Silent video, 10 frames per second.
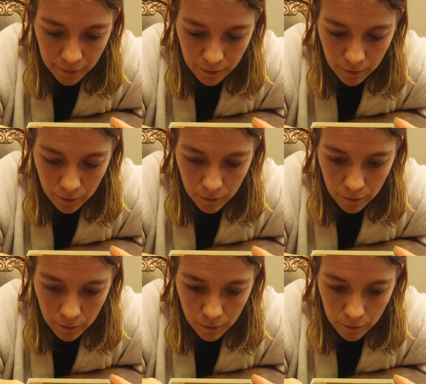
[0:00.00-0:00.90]

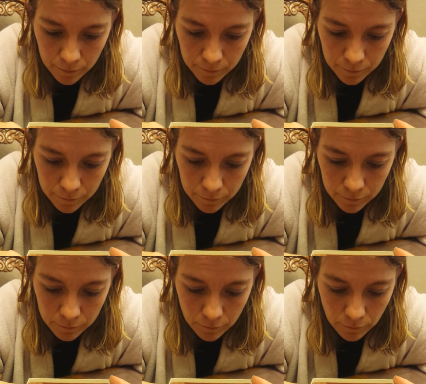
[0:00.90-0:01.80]

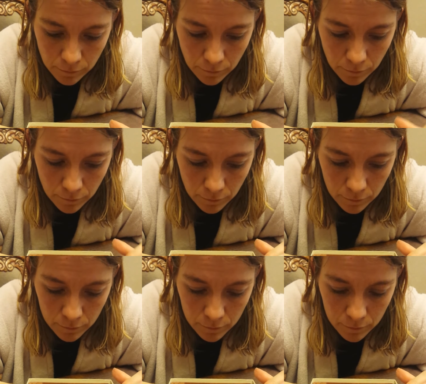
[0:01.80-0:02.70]

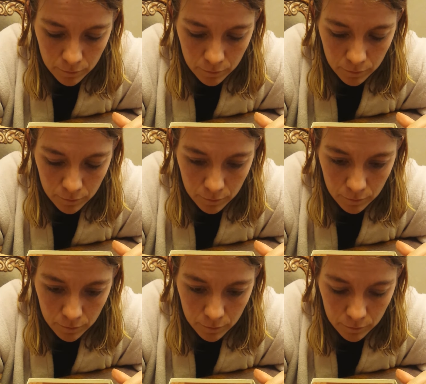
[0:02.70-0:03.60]

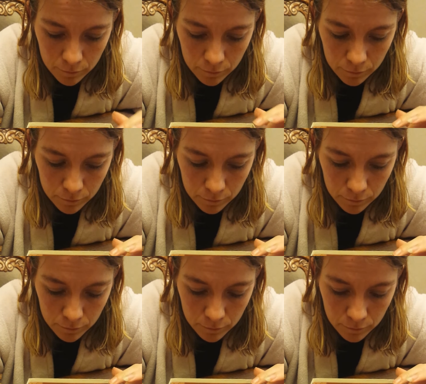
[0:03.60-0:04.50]

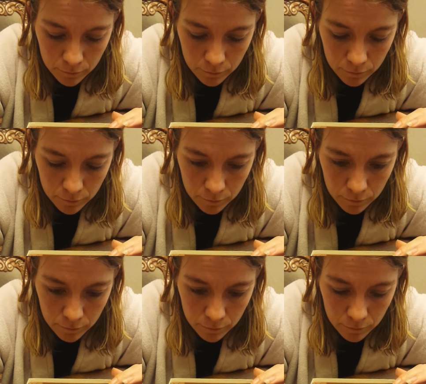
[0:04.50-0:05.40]

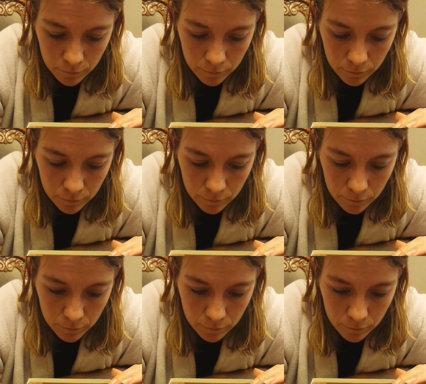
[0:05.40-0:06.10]
(no one is talking)